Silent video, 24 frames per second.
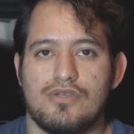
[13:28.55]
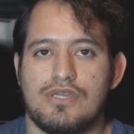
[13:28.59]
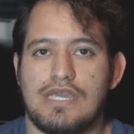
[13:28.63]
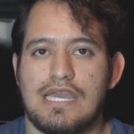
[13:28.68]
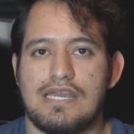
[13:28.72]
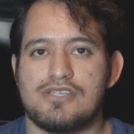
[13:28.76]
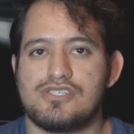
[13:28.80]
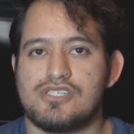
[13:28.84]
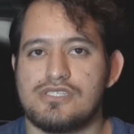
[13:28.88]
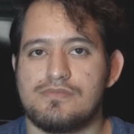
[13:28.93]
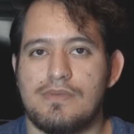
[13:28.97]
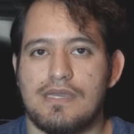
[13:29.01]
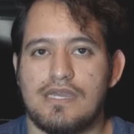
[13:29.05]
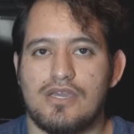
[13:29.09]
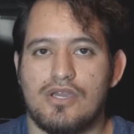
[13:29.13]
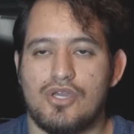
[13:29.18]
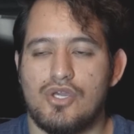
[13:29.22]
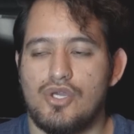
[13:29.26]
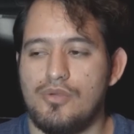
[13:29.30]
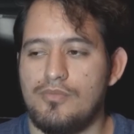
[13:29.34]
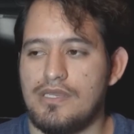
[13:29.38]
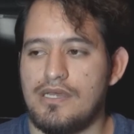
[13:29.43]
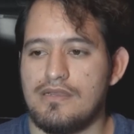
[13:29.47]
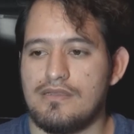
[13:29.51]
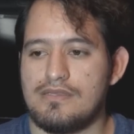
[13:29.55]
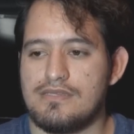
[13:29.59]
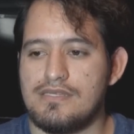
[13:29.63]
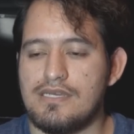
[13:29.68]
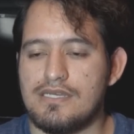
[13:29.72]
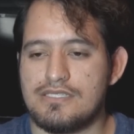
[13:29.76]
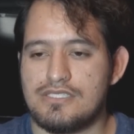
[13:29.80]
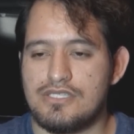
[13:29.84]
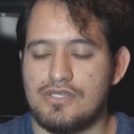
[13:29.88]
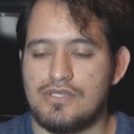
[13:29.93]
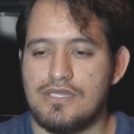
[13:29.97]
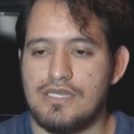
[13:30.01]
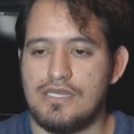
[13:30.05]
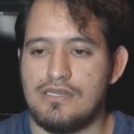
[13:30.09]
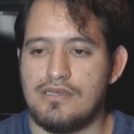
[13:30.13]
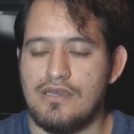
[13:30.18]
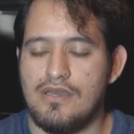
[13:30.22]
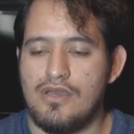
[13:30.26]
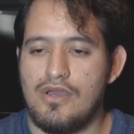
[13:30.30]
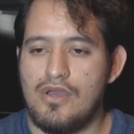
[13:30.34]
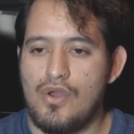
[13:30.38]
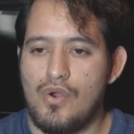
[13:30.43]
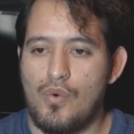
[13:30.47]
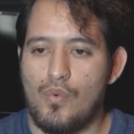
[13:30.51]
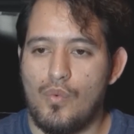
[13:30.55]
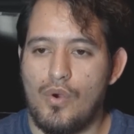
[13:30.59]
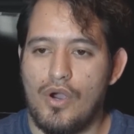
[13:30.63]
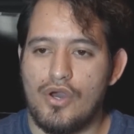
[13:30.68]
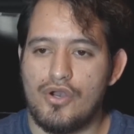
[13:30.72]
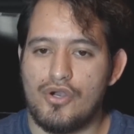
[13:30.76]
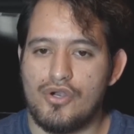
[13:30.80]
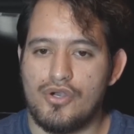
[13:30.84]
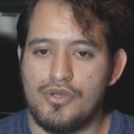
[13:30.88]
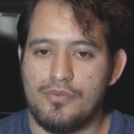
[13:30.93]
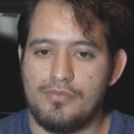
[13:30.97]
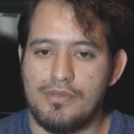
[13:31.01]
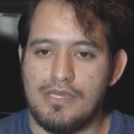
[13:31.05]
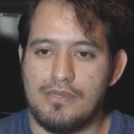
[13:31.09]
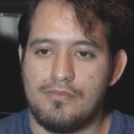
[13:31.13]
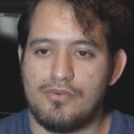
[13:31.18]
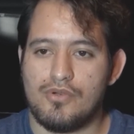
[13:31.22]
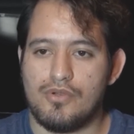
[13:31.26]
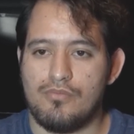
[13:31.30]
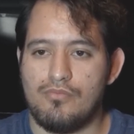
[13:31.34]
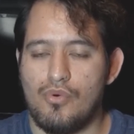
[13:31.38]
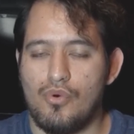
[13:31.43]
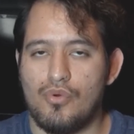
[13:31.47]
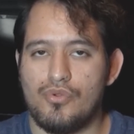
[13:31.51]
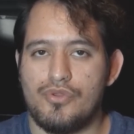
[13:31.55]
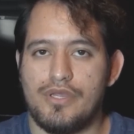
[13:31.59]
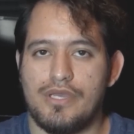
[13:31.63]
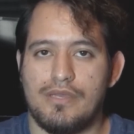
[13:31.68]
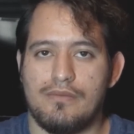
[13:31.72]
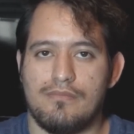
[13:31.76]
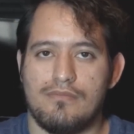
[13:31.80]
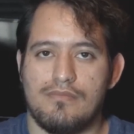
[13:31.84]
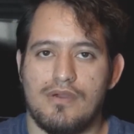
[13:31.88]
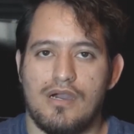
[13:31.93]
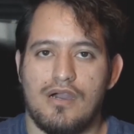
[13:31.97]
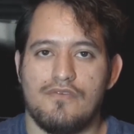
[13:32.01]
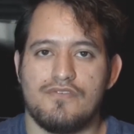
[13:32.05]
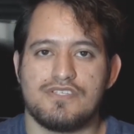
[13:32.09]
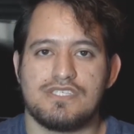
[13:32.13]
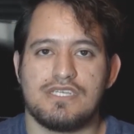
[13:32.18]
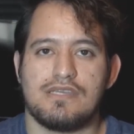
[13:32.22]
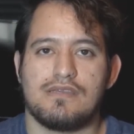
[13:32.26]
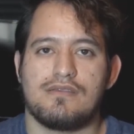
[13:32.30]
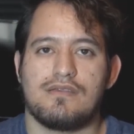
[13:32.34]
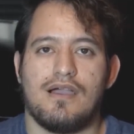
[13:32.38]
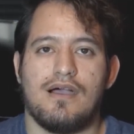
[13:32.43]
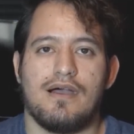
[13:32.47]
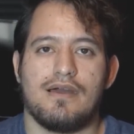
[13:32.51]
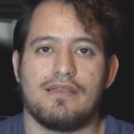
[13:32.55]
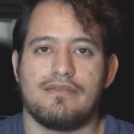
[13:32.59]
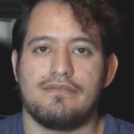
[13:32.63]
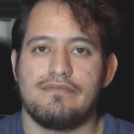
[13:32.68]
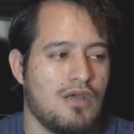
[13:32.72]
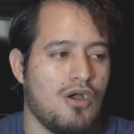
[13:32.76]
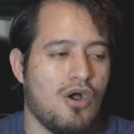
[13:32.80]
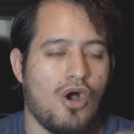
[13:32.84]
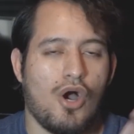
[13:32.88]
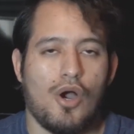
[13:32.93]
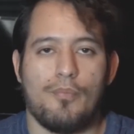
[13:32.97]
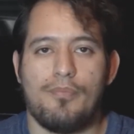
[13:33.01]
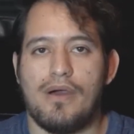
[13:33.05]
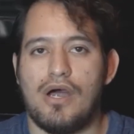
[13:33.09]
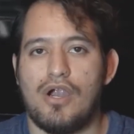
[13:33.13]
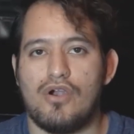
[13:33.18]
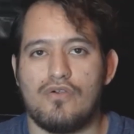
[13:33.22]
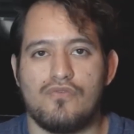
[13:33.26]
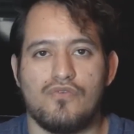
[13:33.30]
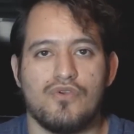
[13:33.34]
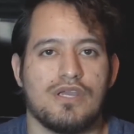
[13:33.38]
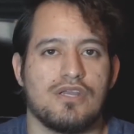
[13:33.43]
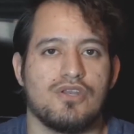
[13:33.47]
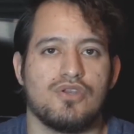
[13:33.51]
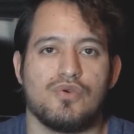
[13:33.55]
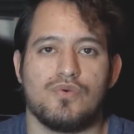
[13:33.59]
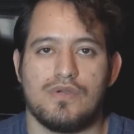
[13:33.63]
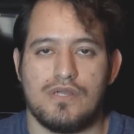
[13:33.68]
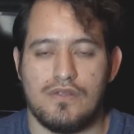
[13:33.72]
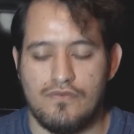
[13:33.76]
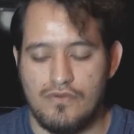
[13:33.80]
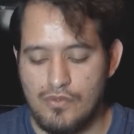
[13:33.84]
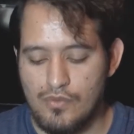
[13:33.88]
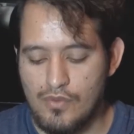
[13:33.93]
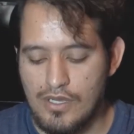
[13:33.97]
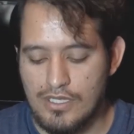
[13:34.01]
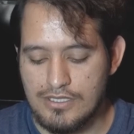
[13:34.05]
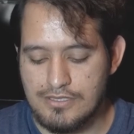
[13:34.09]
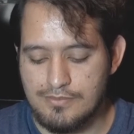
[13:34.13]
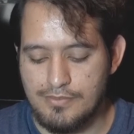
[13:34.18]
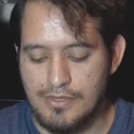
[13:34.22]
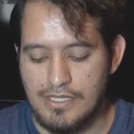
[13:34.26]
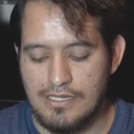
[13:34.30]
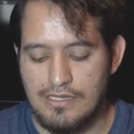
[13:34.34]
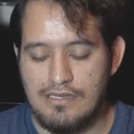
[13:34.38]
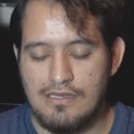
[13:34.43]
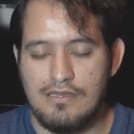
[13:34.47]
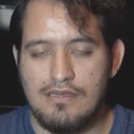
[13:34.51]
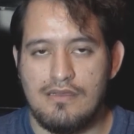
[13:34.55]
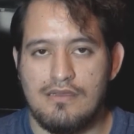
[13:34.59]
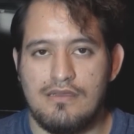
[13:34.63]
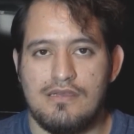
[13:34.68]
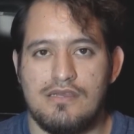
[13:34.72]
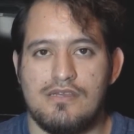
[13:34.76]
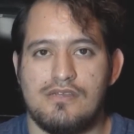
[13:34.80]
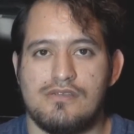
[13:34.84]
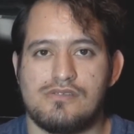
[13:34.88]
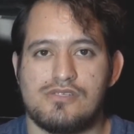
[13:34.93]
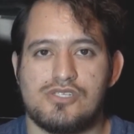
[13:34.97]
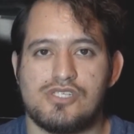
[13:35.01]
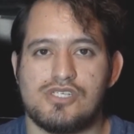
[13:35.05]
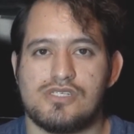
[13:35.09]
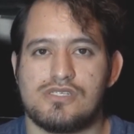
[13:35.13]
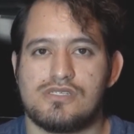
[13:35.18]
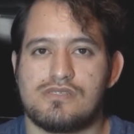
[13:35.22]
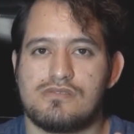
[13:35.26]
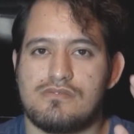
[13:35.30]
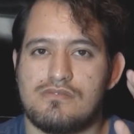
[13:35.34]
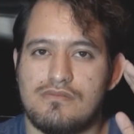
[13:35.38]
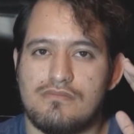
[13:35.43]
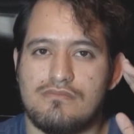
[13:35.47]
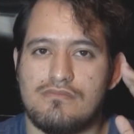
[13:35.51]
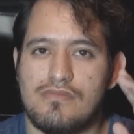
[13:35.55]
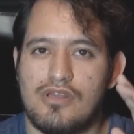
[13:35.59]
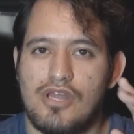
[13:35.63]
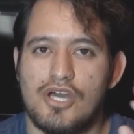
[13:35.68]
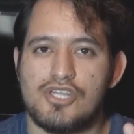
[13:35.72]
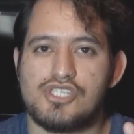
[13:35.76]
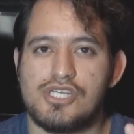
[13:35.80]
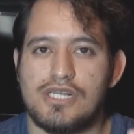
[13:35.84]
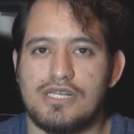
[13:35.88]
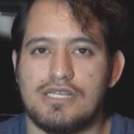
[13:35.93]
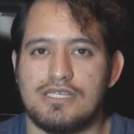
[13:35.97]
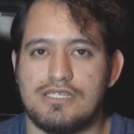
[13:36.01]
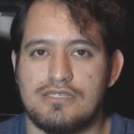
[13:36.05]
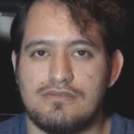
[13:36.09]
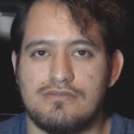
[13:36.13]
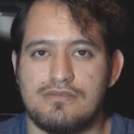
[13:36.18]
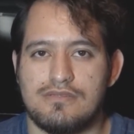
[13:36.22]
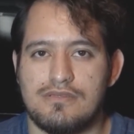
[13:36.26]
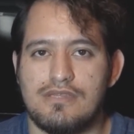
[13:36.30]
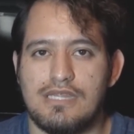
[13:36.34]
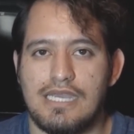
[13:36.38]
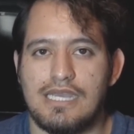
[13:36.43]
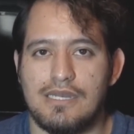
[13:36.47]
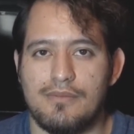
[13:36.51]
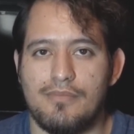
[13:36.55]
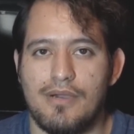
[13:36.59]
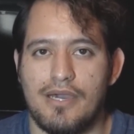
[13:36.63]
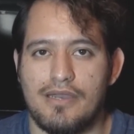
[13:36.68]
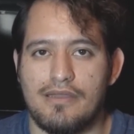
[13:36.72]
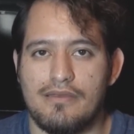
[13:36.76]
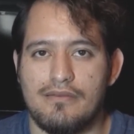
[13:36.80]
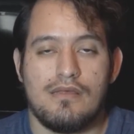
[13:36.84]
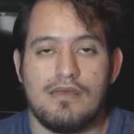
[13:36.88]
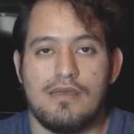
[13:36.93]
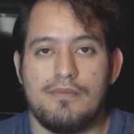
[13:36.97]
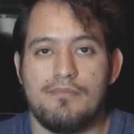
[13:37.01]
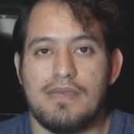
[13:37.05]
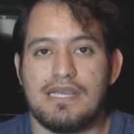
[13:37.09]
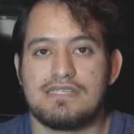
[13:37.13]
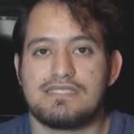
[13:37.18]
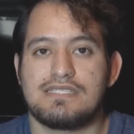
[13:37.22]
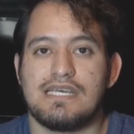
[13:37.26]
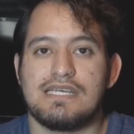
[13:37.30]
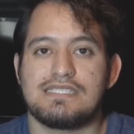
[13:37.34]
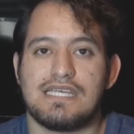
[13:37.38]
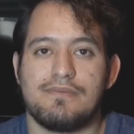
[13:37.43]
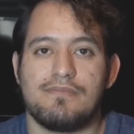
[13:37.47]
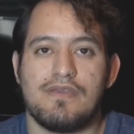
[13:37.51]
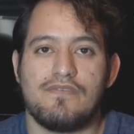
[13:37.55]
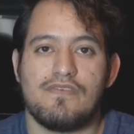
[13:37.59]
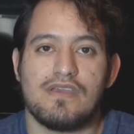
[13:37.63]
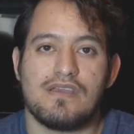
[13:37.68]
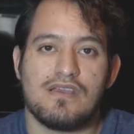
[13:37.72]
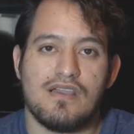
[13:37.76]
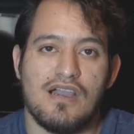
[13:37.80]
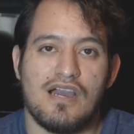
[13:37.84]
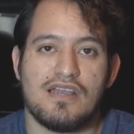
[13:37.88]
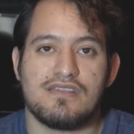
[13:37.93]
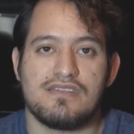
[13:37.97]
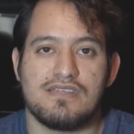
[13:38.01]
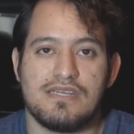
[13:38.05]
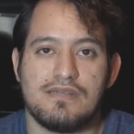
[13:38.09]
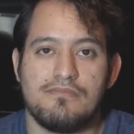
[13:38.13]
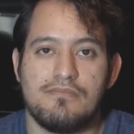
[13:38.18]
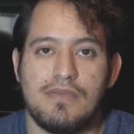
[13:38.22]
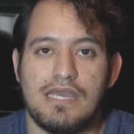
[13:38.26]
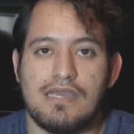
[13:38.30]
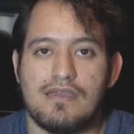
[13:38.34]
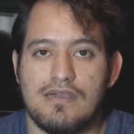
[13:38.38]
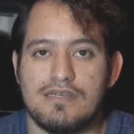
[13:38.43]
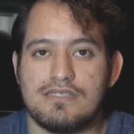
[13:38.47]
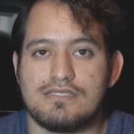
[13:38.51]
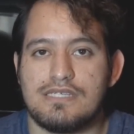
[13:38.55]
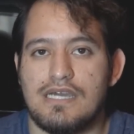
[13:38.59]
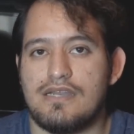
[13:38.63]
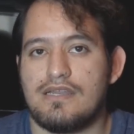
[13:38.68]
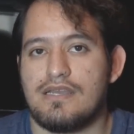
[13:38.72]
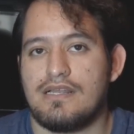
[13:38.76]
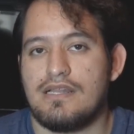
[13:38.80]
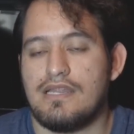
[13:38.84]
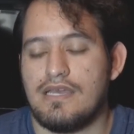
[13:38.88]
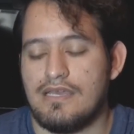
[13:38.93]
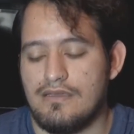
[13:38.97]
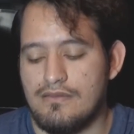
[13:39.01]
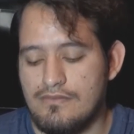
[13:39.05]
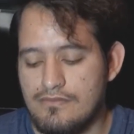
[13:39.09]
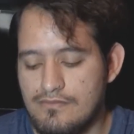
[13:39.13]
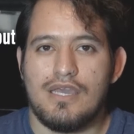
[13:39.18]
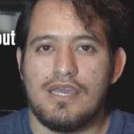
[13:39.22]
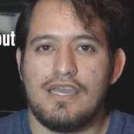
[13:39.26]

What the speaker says: You can't just make a human out of dust. You need water to be able to mold him. Obviously, God, all powerful, he can do whatever he wants. But just logically thinking about it, it makes sense that maybe God did make us out of clay.